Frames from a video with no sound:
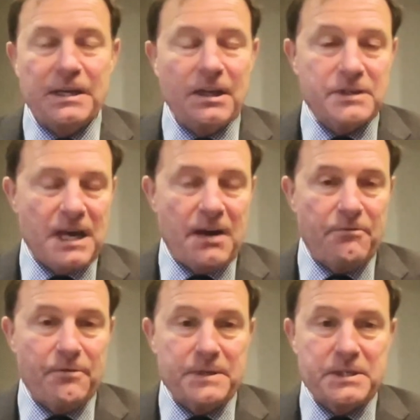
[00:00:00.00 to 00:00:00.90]
no doubt
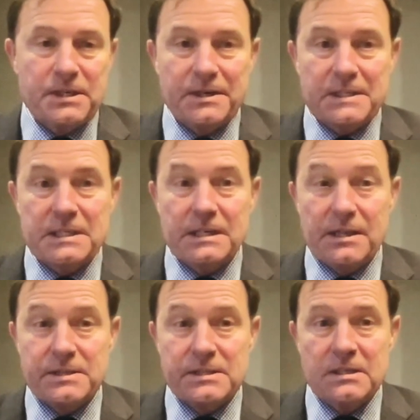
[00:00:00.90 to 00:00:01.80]
from the Turks and
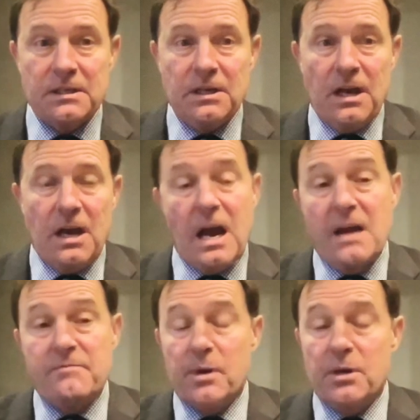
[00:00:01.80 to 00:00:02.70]
others,
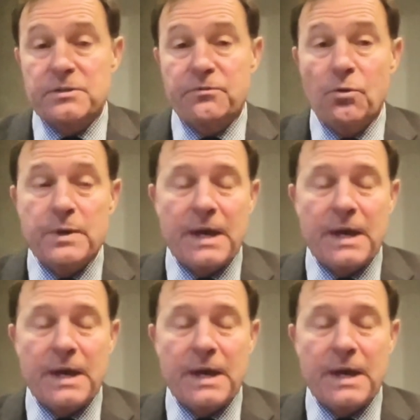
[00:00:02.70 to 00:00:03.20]
have marched forward.